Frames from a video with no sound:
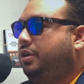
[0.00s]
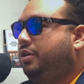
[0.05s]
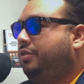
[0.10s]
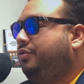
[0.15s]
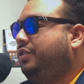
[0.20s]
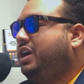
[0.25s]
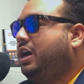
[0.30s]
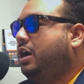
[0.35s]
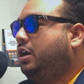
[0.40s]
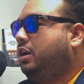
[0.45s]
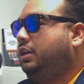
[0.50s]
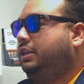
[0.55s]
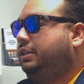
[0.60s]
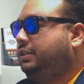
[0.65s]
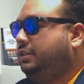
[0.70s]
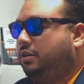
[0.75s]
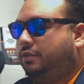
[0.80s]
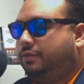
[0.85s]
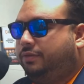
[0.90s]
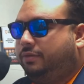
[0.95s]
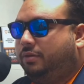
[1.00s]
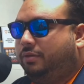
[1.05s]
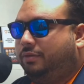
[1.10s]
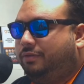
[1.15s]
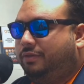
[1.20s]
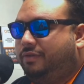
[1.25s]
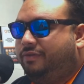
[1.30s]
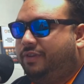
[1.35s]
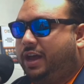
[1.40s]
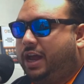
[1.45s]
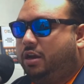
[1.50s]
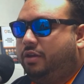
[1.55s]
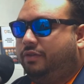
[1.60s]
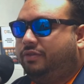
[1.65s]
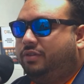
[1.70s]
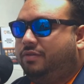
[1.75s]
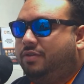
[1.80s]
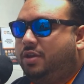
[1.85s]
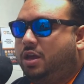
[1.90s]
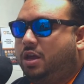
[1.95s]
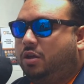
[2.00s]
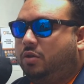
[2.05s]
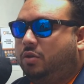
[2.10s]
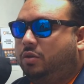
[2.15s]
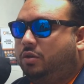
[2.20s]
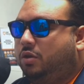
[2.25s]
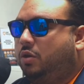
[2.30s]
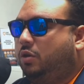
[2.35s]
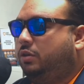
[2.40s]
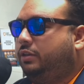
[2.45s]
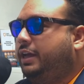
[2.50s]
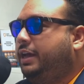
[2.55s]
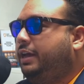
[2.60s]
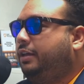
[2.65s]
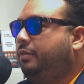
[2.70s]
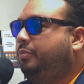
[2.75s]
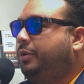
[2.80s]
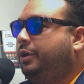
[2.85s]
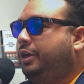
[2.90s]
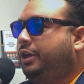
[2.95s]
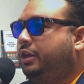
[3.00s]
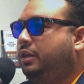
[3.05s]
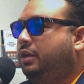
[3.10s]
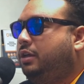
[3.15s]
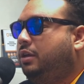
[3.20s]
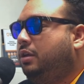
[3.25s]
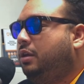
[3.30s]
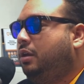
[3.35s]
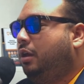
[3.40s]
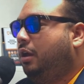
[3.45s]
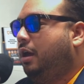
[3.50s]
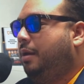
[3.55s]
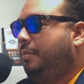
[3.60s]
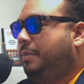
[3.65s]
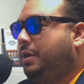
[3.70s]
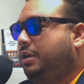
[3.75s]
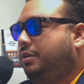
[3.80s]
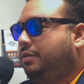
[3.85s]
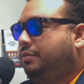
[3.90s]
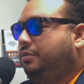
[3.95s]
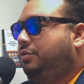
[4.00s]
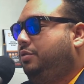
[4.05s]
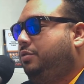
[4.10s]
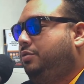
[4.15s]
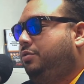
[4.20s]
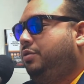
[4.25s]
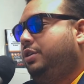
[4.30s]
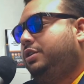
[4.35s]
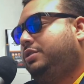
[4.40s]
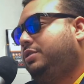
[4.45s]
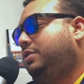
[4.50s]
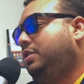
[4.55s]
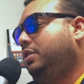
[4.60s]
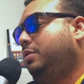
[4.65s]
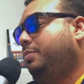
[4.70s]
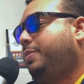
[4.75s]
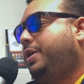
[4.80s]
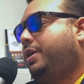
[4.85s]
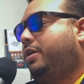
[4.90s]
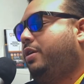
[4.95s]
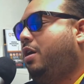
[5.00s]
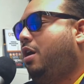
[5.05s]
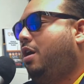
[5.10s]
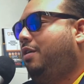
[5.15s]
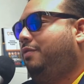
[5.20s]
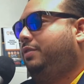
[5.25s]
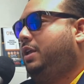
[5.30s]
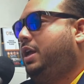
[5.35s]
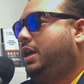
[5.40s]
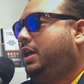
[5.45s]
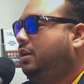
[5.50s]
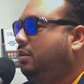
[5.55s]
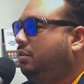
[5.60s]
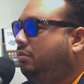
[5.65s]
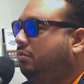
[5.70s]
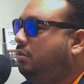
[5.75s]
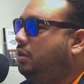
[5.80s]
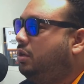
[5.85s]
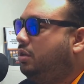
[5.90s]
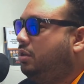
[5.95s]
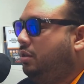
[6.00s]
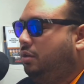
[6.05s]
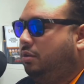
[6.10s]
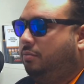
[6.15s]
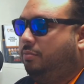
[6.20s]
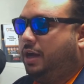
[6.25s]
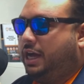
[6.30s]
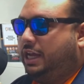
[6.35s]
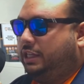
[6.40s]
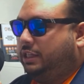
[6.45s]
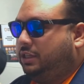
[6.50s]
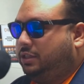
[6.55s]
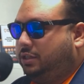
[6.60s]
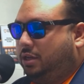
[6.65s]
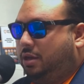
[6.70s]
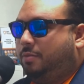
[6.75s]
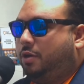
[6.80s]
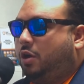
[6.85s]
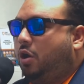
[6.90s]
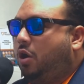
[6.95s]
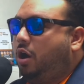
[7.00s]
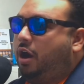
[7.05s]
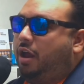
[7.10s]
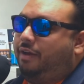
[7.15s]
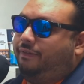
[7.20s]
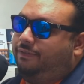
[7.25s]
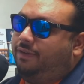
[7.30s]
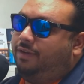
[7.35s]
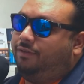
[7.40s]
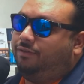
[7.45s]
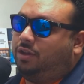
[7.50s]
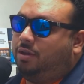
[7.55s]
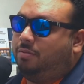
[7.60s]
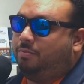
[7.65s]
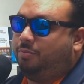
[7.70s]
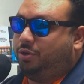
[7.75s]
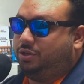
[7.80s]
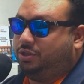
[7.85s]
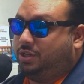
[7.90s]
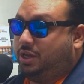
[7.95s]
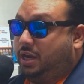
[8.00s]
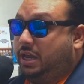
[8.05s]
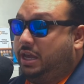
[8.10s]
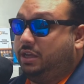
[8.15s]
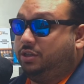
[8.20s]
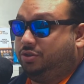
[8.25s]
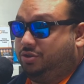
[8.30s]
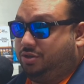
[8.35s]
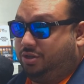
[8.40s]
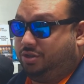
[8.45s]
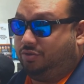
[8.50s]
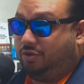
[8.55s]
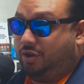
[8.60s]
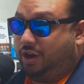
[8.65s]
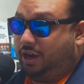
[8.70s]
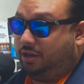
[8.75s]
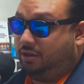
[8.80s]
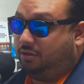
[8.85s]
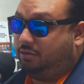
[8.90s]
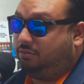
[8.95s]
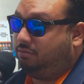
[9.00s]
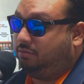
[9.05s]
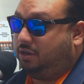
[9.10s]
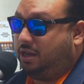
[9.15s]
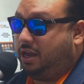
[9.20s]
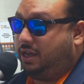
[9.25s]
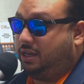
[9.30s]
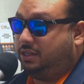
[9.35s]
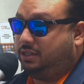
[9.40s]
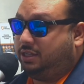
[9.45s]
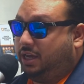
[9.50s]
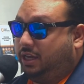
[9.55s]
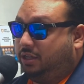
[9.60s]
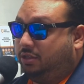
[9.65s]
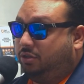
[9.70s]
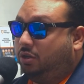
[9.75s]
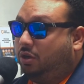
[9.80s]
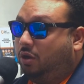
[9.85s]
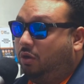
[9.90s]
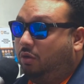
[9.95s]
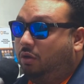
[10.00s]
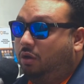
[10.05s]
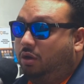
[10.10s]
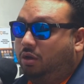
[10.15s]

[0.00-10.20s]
Regardless of the value of the vehicle and all that. But, I mean, you're still better off than buying the same car at 15% interest rate, like I said. So,